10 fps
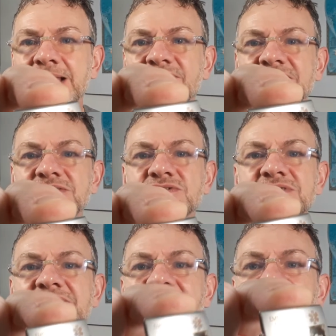If we can
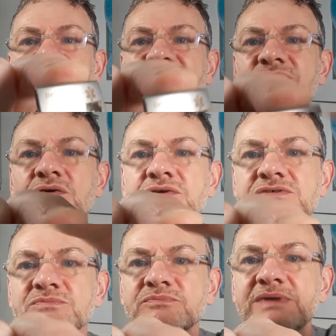just get that in
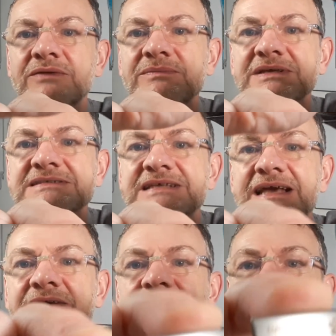focus, bear with me a
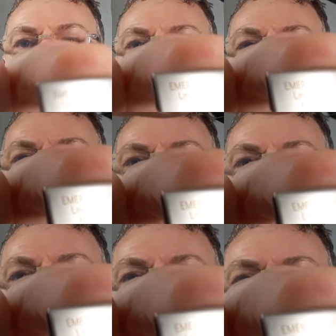second. Can I do
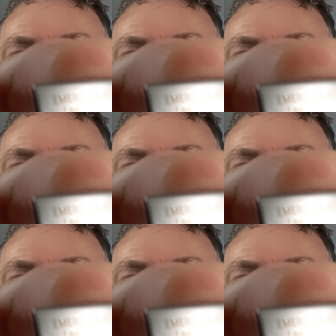that?